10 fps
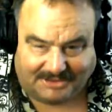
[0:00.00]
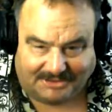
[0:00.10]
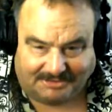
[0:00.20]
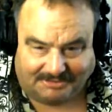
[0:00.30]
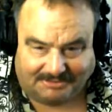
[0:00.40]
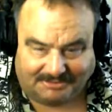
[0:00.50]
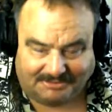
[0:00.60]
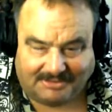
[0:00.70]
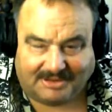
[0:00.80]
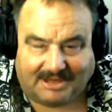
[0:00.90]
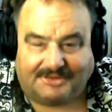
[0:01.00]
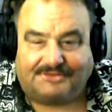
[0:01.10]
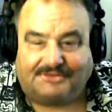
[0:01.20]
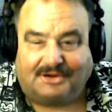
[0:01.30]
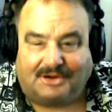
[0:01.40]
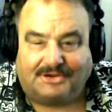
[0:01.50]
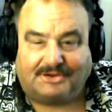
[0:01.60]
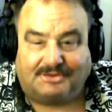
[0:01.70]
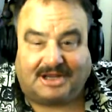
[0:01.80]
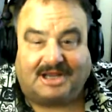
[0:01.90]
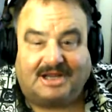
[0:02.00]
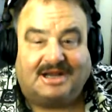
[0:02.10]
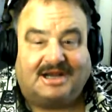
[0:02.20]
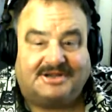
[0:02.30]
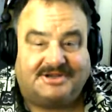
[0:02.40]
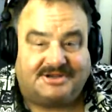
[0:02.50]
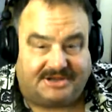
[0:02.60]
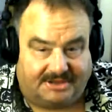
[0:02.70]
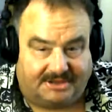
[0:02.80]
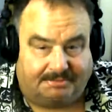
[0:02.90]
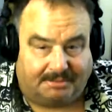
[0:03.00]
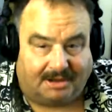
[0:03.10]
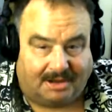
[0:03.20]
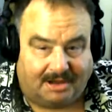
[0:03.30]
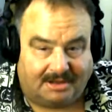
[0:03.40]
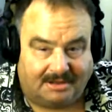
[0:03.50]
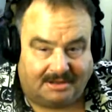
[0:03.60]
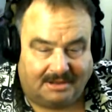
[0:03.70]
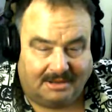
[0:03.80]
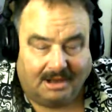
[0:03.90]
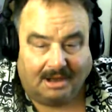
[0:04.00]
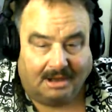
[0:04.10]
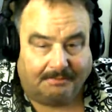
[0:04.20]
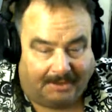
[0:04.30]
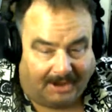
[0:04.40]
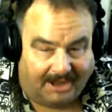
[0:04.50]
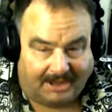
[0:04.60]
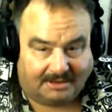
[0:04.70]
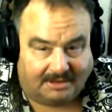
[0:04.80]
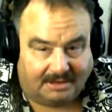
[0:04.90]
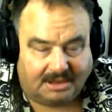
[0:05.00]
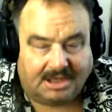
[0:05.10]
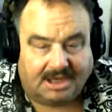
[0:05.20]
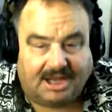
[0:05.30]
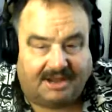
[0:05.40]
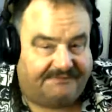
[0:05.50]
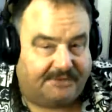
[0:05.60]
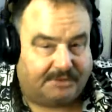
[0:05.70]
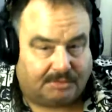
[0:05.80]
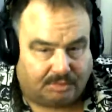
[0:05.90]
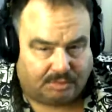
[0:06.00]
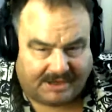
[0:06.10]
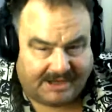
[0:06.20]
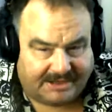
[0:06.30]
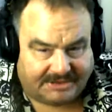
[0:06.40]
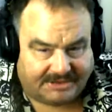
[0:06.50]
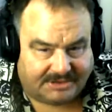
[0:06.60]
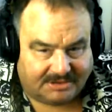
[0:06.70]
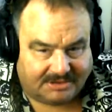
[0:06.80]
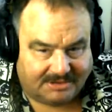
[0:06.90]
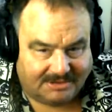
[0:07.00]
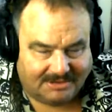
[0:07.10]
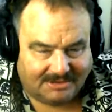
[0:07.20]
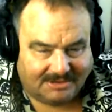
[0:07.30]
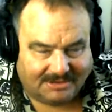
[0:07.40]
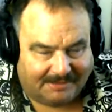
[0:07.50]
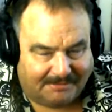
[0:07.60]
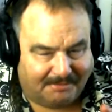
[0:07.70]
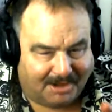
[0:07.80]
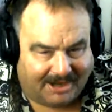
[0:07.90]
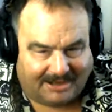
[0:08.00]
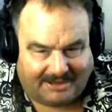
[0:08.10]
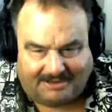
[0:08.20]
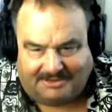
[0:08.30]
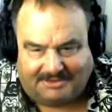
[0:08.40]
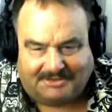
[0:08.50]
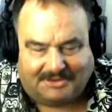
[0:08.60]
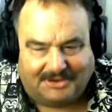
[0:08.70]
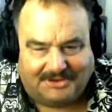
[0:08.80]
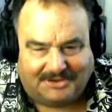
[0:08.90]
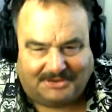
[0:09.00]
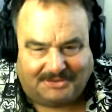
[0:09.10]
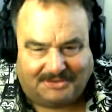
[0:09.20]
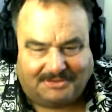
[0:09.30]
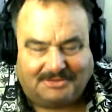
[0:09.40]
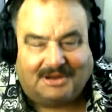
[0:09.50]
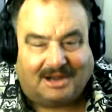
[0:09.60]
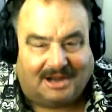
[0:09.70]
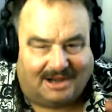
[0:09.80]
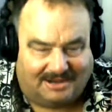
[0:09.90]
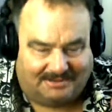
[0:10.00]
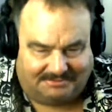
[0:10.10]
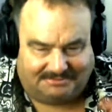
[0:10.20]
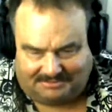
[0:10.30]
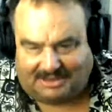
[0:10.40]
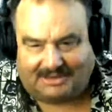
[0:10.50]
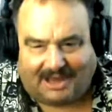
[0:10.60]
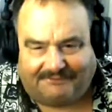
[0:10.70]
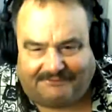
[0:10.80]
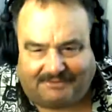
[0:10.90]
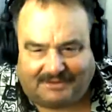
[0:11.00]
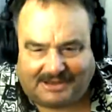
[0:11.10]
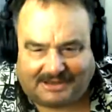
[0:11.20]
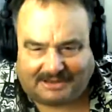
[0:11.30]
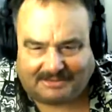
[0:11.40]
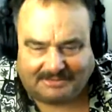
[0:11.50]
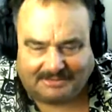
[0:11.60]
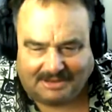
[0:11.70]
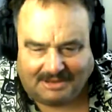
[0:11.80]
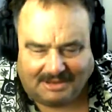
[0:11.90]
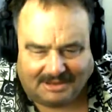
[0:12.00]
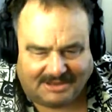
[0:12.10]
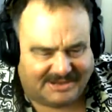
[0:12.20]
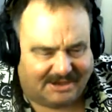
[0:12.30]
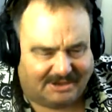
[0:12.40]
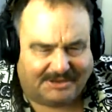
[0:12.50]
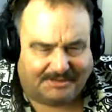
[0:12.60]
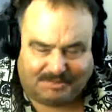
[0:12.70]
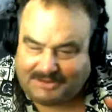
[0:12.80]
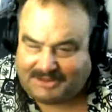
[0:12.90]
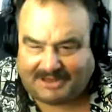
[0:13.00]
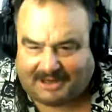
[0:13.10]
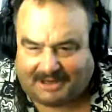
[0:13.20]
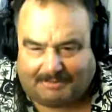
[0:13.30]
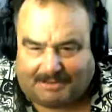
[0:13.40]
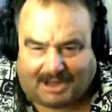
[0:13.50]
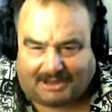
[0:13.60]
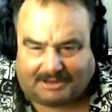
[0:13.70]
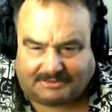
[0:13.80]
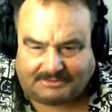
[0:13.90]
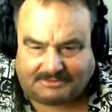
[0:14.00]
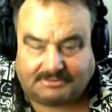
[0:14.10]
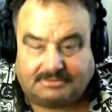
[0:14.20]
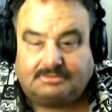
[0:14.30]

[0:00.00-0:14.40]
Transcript: do? they throw you a, a cinder block. But if you're rich, they might throw you a life ring. Because they only really care about